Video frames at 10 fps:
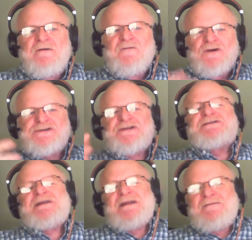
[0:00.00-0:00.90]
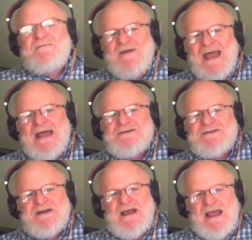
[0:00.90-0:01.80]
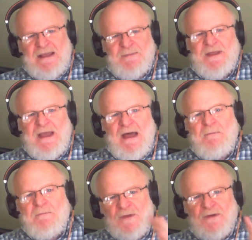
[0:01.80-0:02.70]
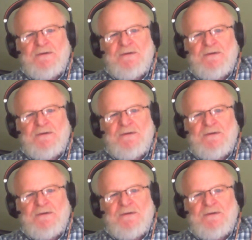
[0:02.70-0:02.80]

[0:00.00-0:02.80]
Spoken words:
versus an advanced APM.